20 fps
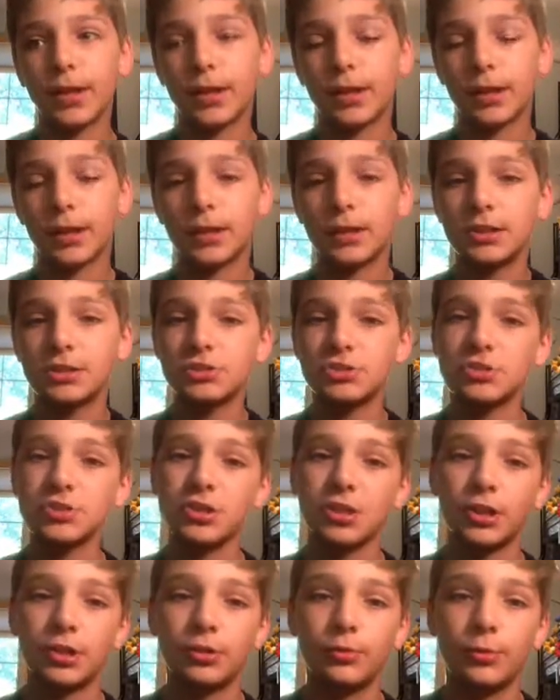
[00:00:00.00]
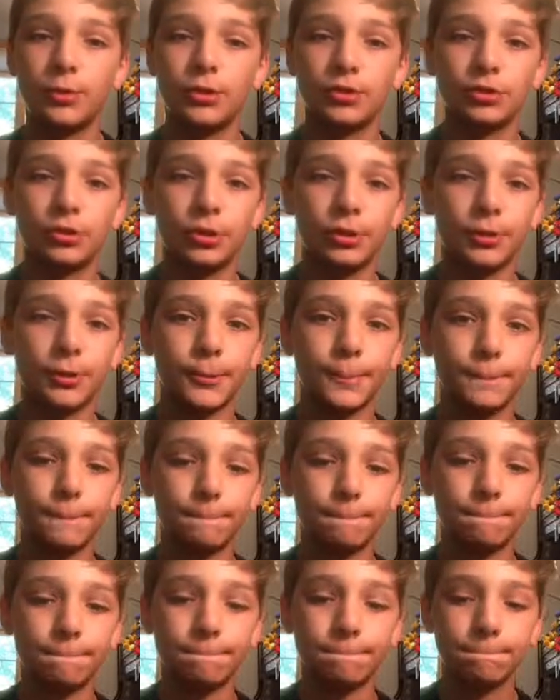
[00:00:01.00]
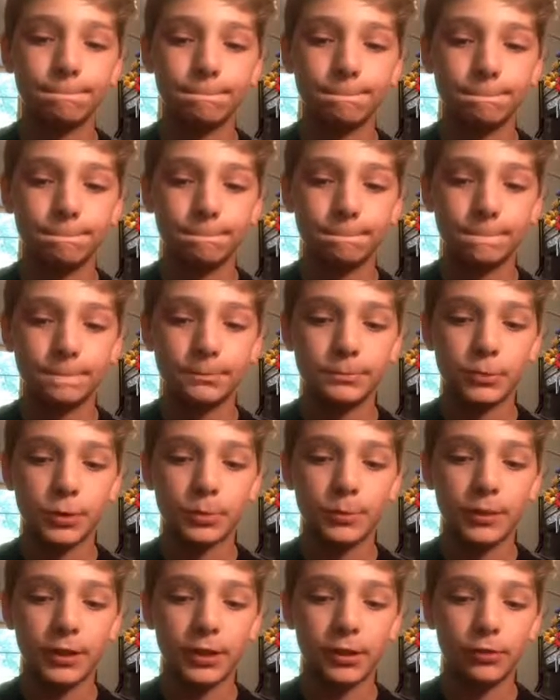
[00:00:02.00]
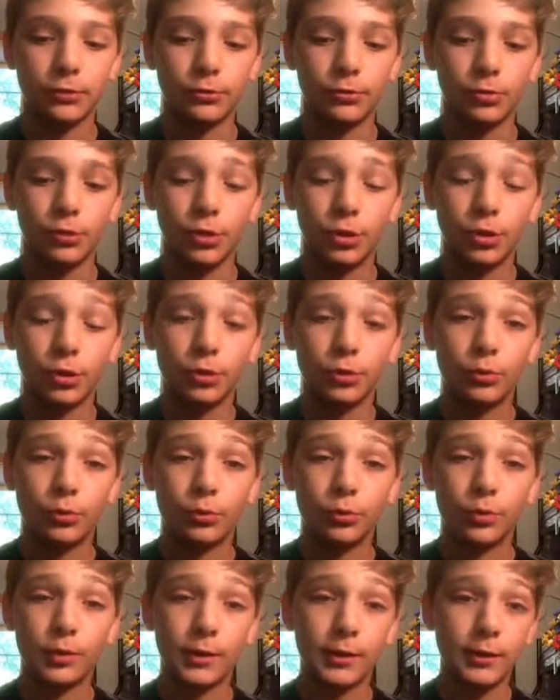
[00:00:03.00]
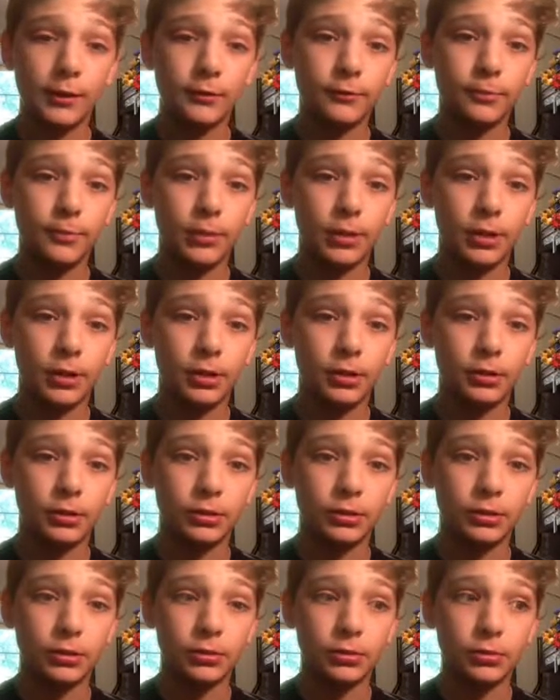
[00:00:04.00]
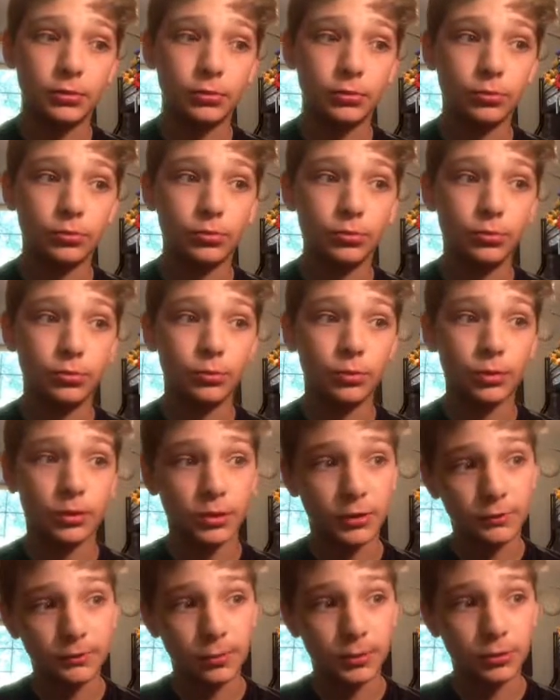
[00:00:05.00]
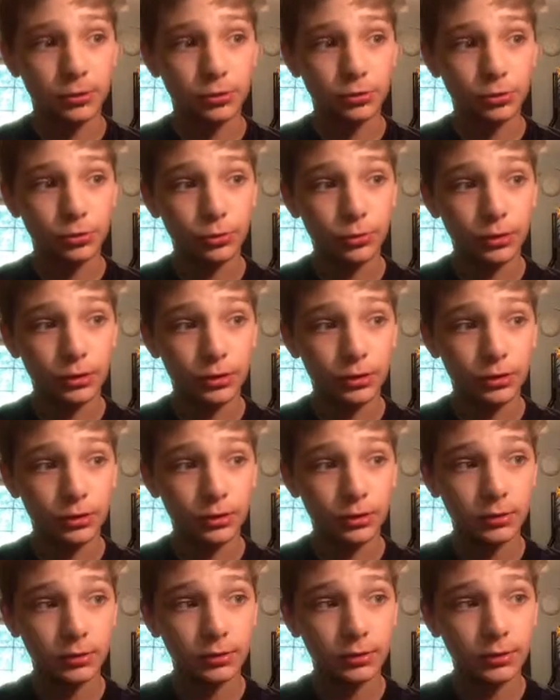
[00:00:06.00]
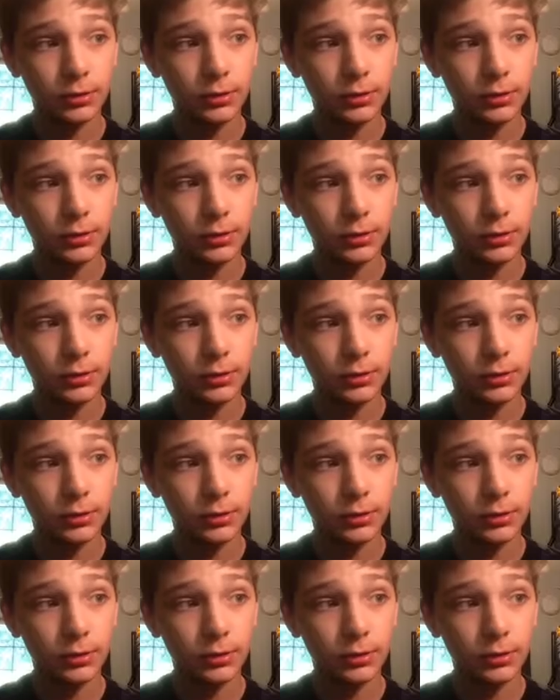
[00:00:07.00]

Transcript: I just kind of want to talk about where I've been, what I've been doing,